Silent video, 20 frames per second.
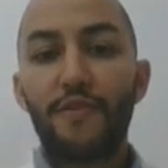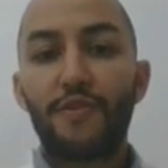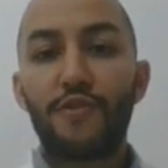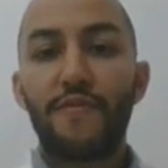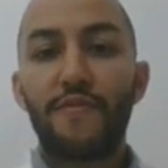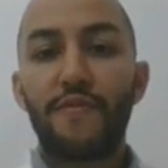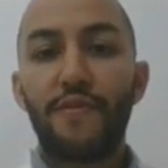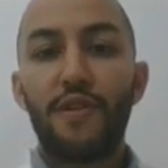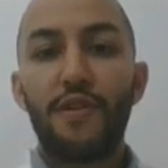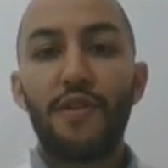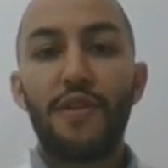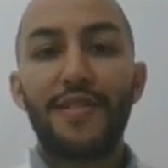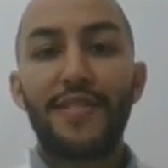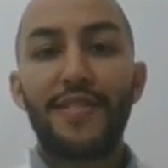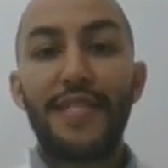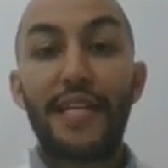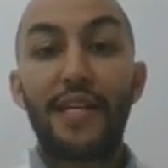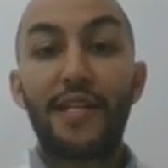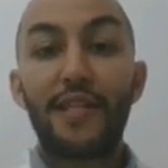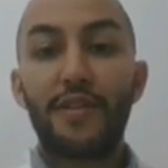First of all,
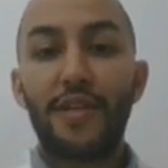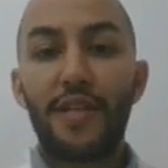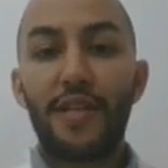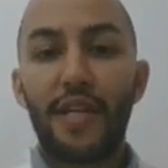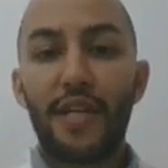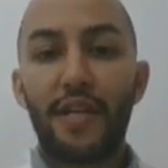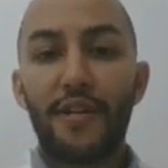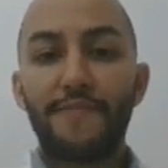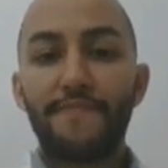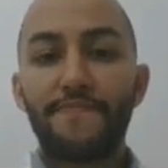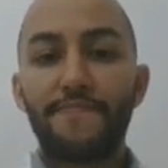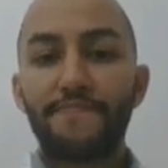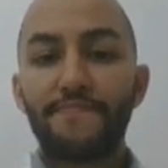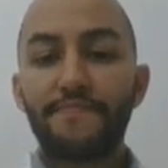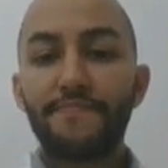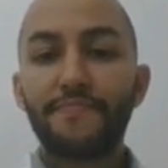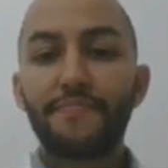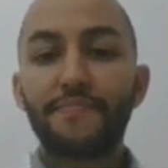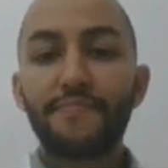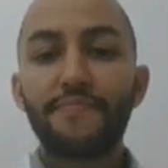take a look here.
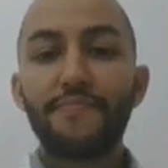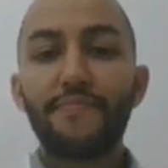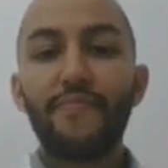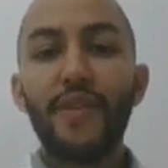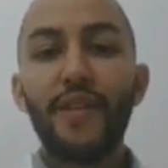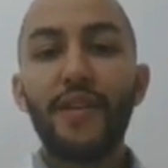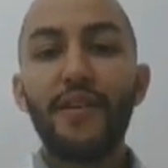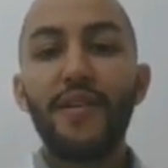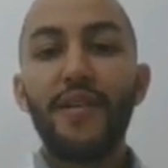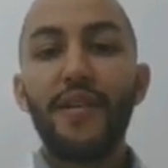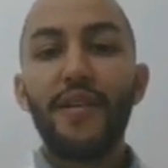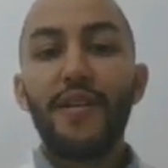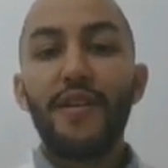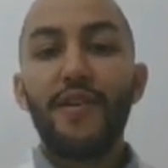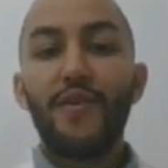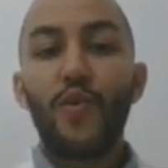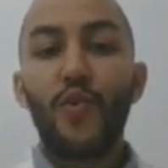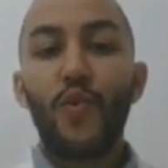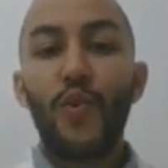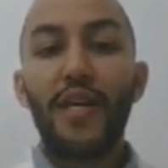
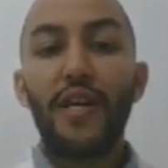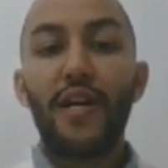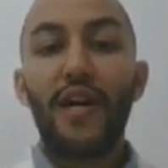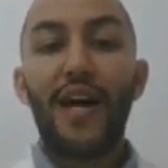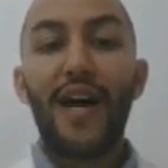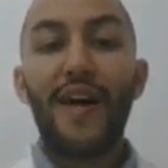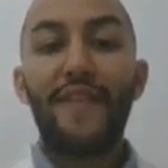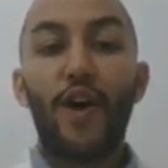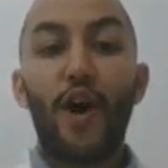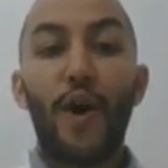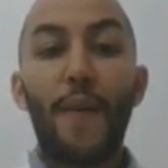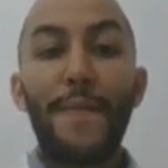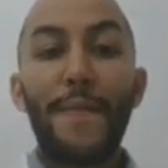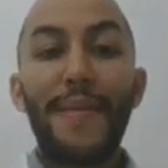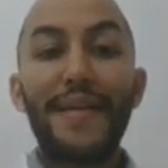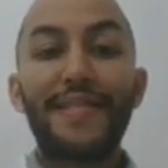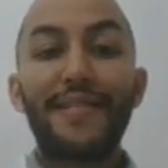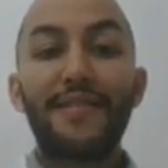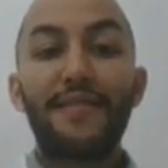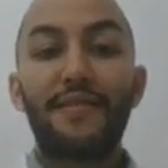We have
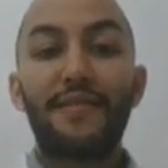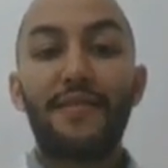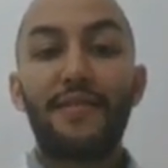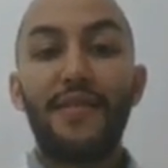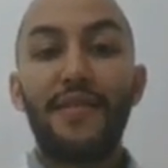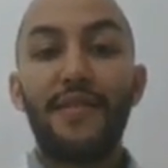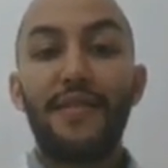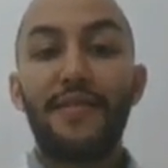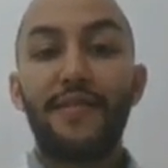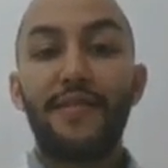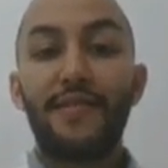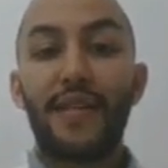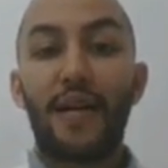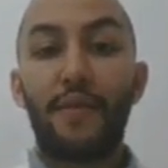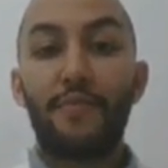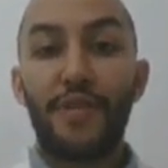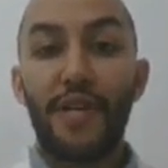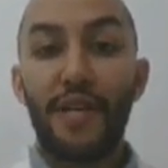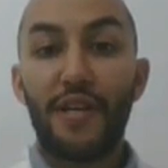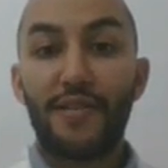omitted the
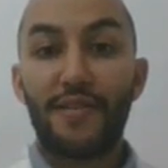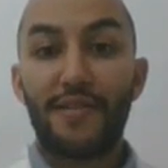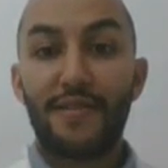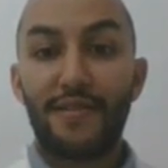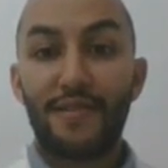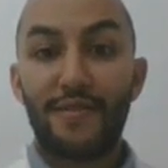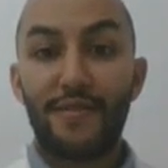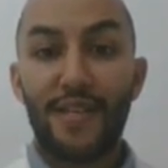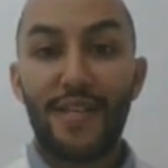subject.